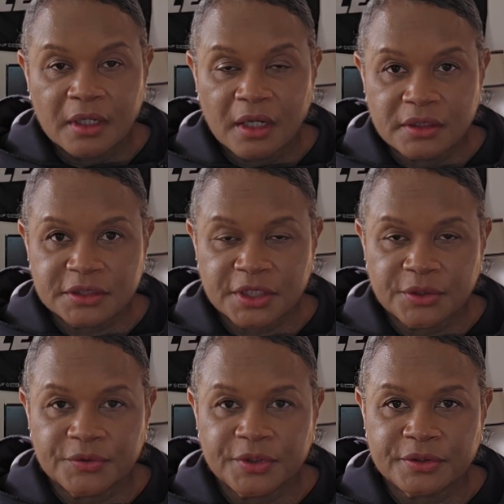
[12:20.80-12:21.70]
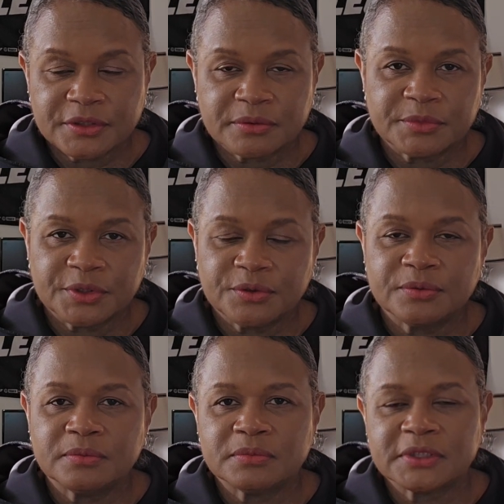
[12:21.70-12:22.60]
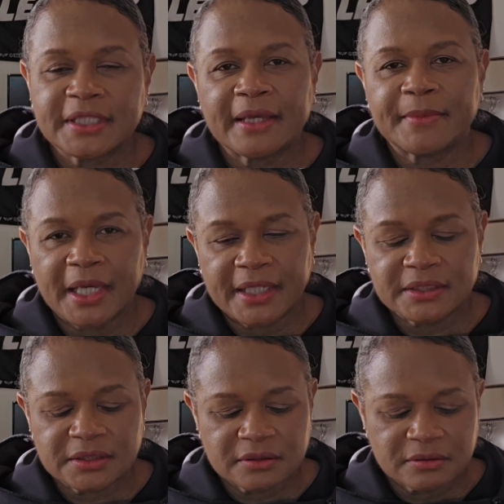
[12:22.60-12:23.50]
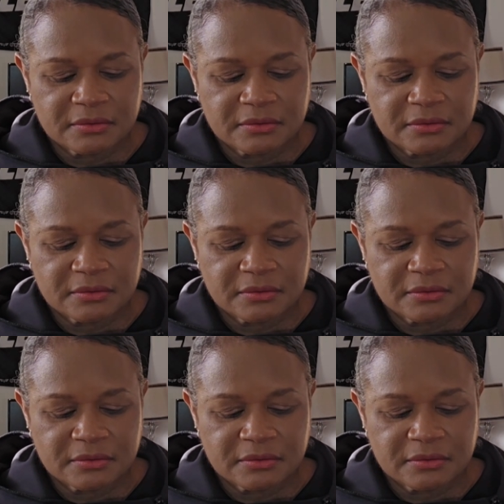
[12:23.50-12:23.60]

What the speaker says: Also, there's some new Zamax